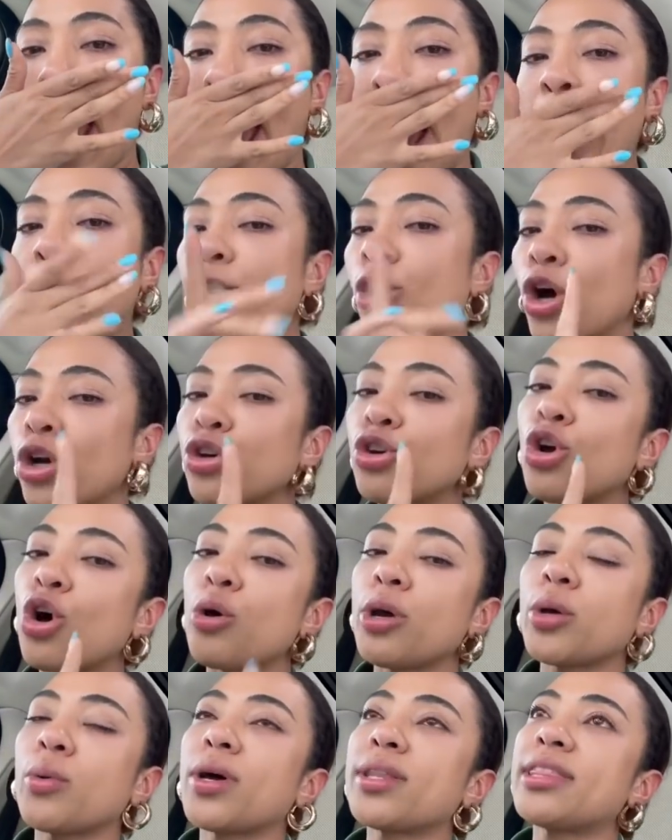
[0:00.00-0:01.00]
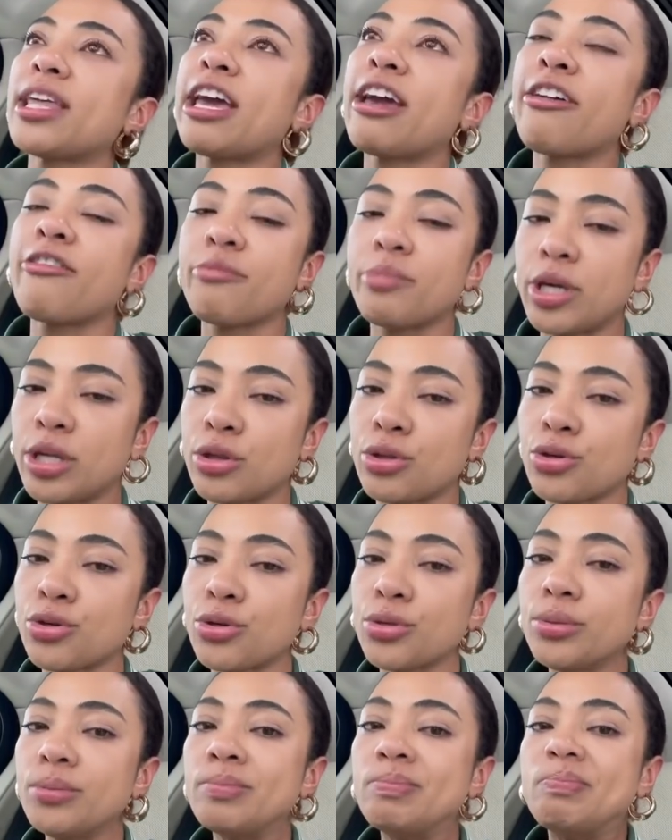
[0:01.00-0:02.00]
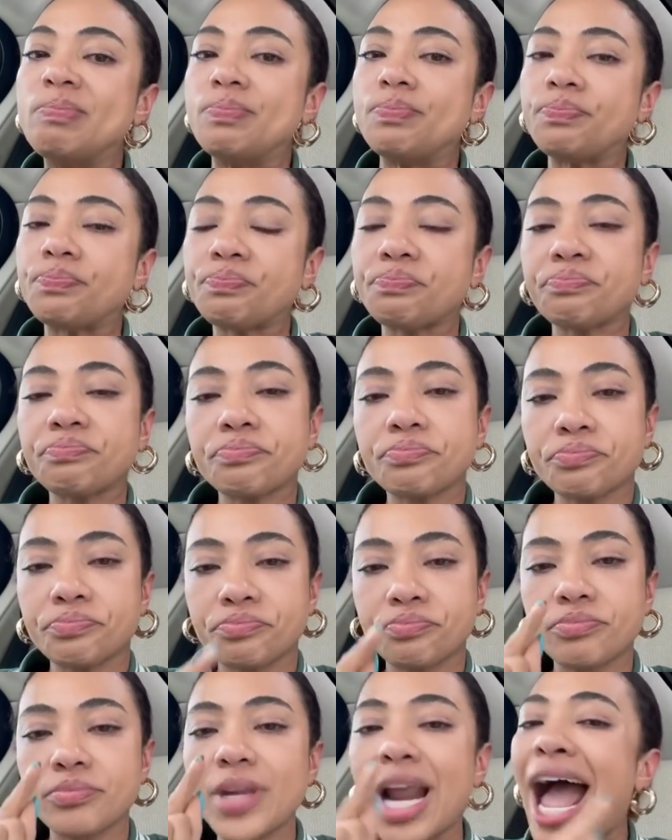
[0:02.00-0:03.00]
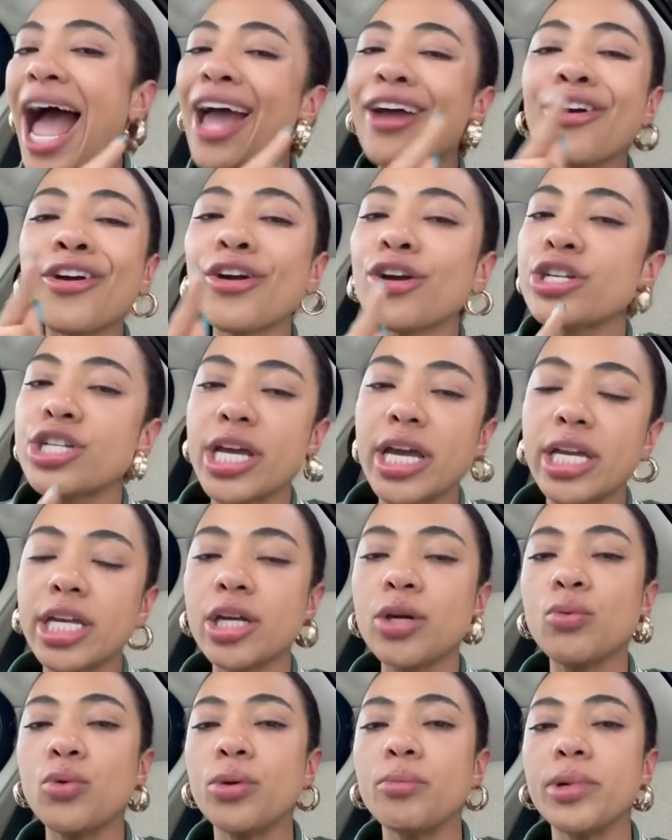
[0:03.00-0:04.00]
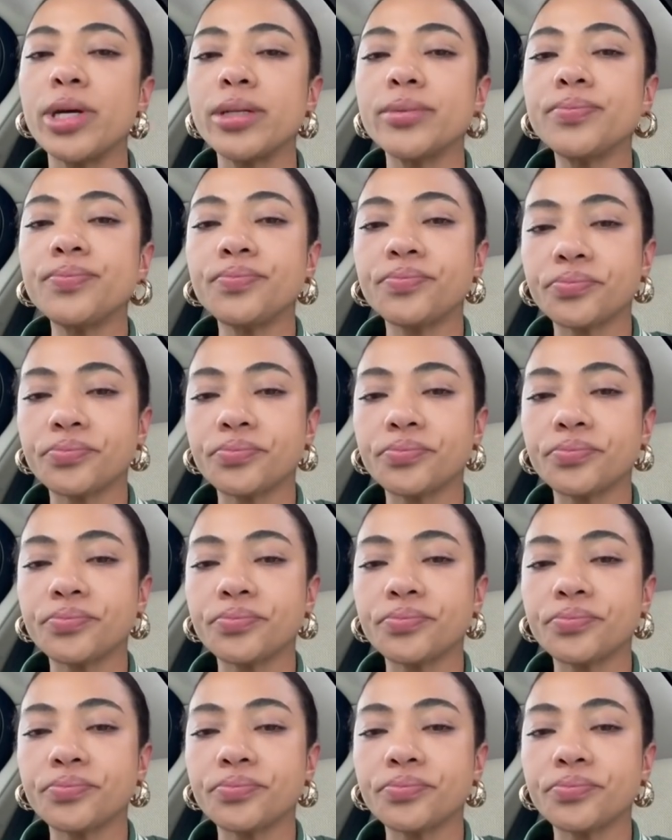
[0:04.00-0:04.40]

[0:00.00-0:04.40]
not knowing what they have been through. I urge any woman